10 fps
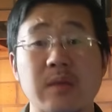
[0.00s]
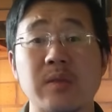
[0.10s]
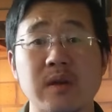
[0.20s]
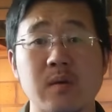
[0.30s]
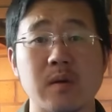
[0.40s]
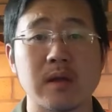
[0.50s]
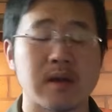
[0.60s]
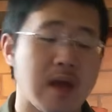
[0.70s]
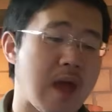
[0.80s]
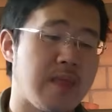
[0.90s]
a theory,
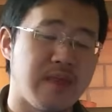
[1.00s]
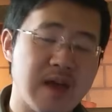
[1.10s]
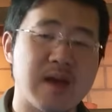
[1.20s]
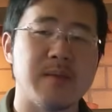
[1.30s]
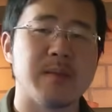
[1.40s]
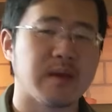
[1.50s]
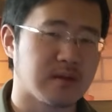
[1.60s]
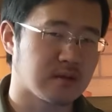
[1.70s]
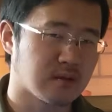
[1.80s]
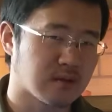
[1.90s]
and then
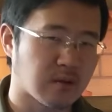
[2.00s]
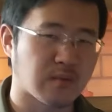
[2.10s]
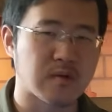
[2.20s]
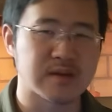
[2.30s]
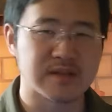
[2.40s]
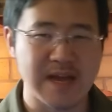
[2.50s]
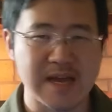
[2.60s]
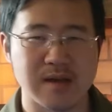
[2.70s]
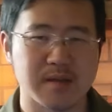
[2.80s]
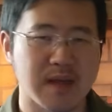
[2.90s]
they look for
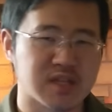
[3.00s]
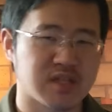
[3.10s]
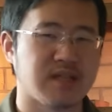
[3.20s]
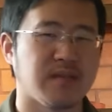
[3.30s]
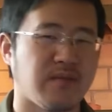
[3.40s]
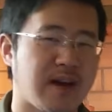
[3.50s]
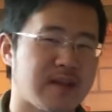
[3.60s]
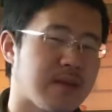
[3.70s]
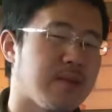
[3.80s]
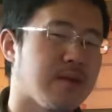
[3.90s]
data that
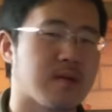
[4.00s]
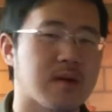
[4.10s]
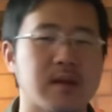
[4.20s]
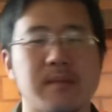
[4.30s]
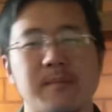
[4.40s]
justify that theory.